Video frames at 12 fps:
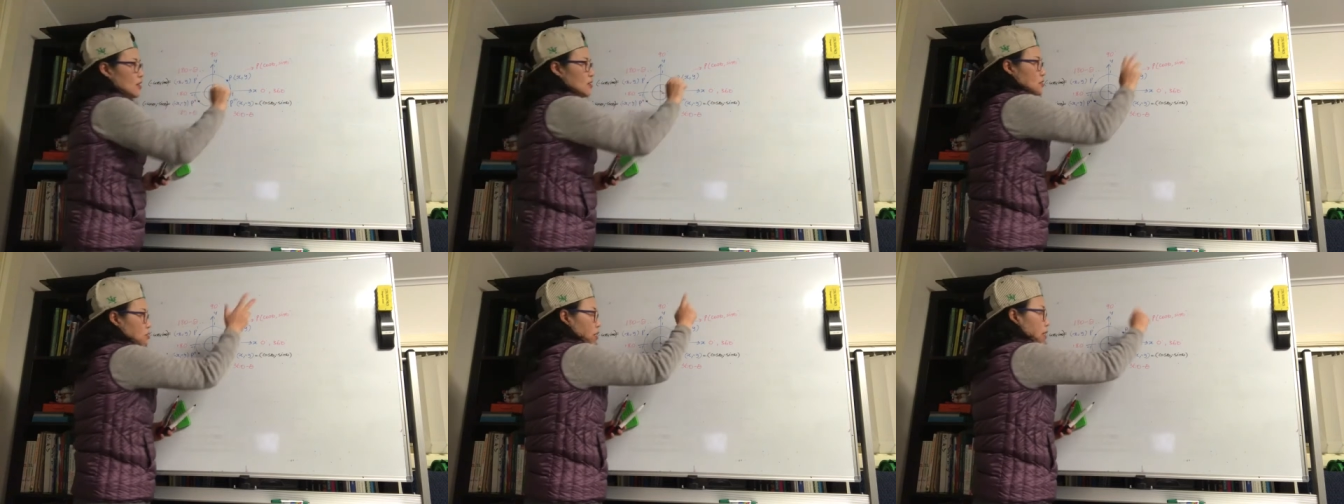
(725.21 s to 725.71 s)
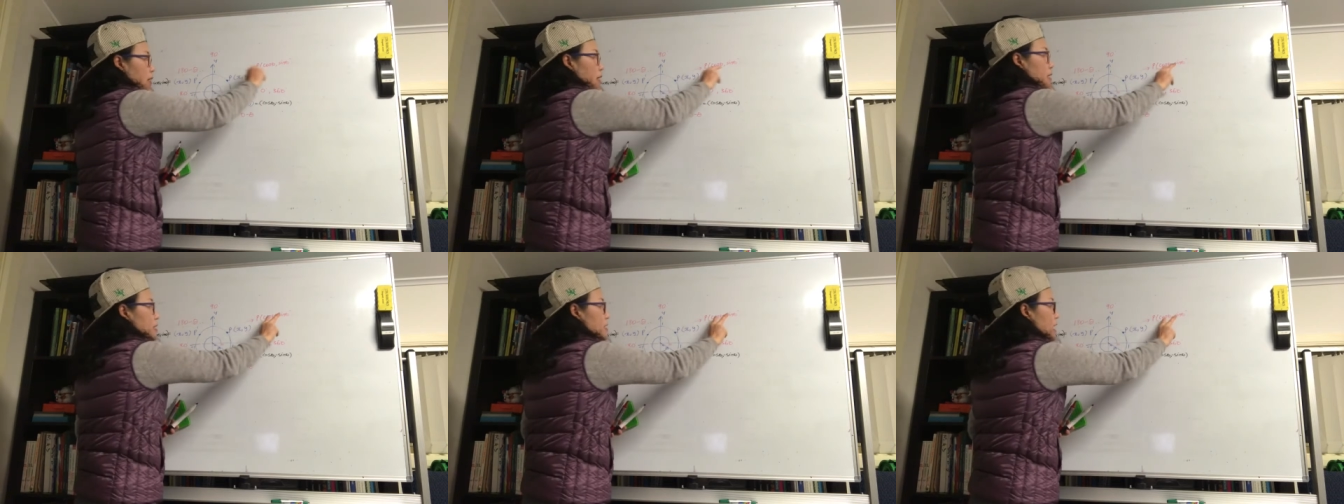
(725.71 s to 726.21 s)
Sorry,
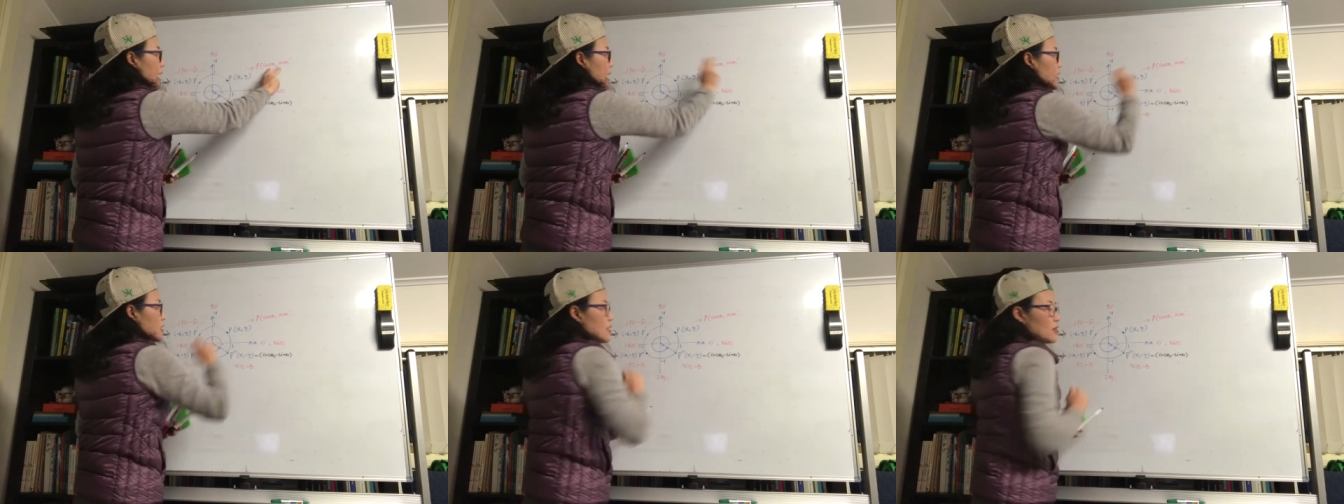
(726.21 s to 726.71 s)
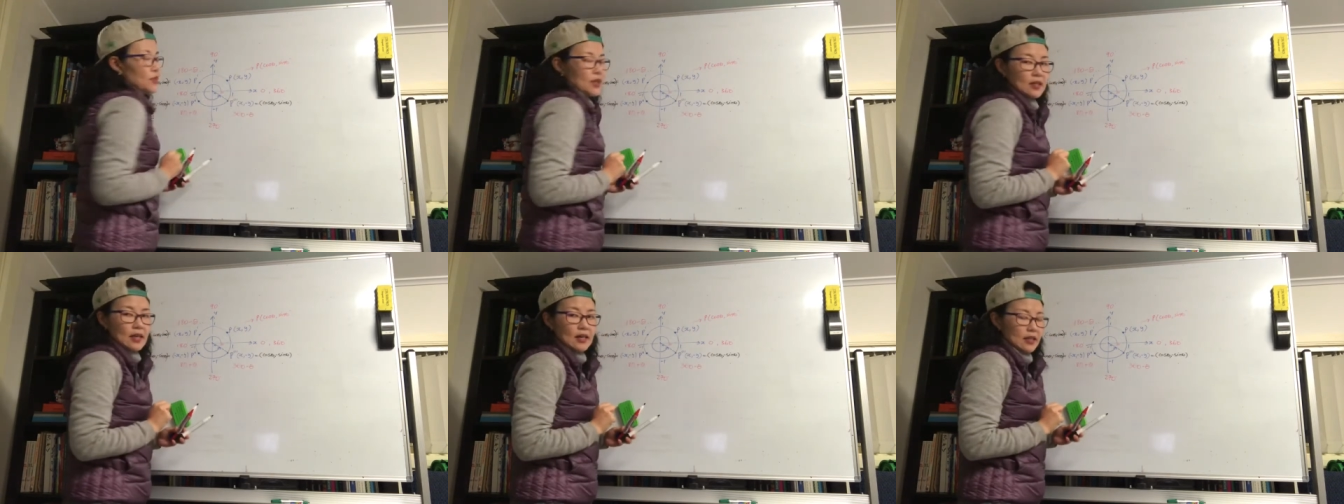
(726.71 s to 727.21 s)
tan
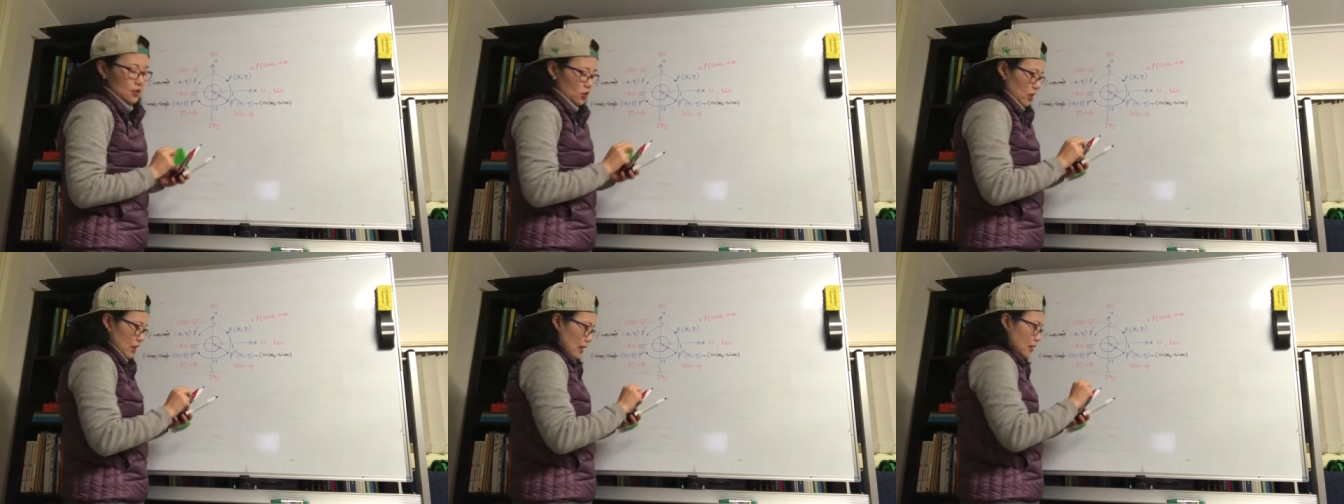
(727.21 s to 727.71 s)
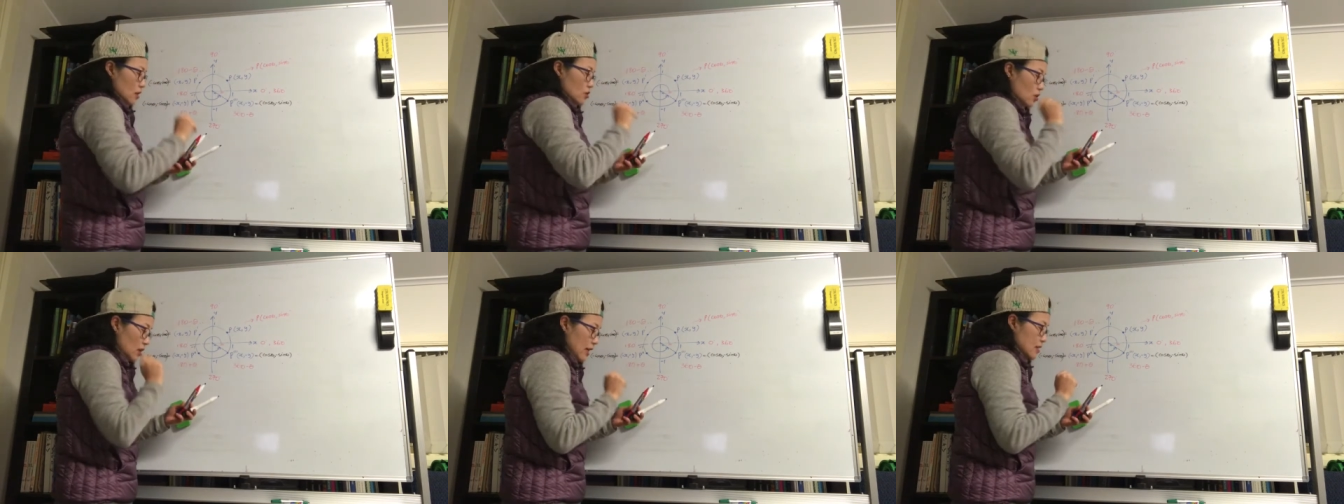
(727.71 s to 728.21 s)
theta is not here. So
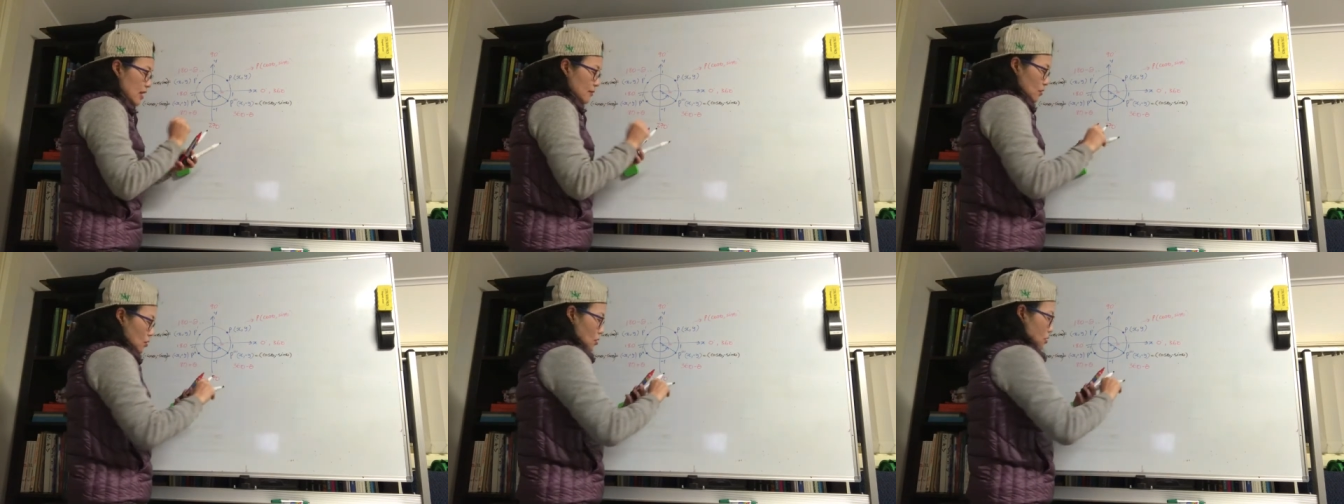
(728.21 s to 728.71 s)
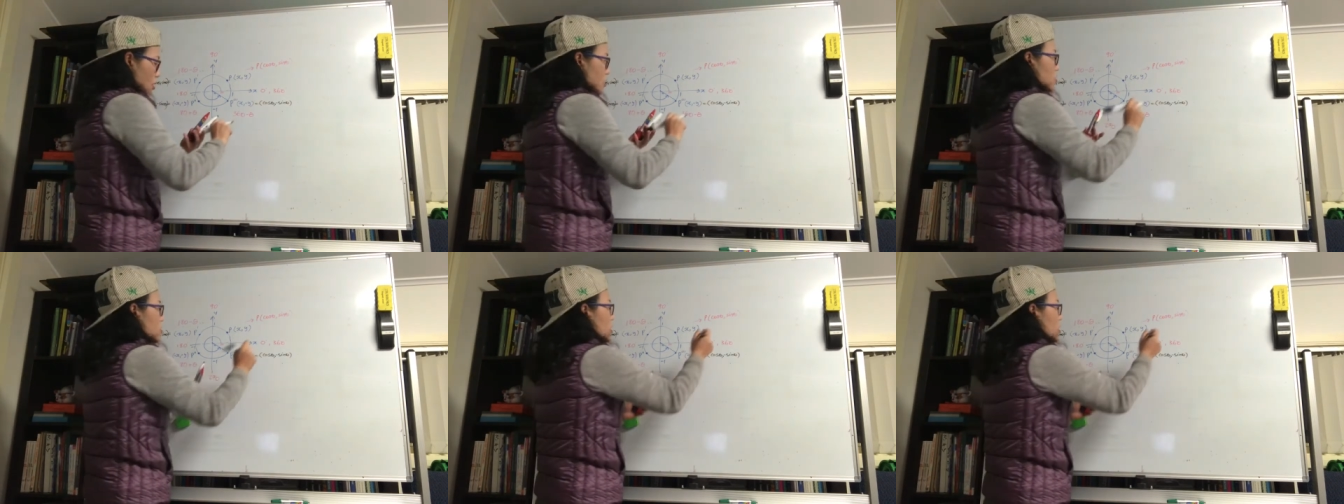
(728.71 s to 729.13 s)
let's have a look. So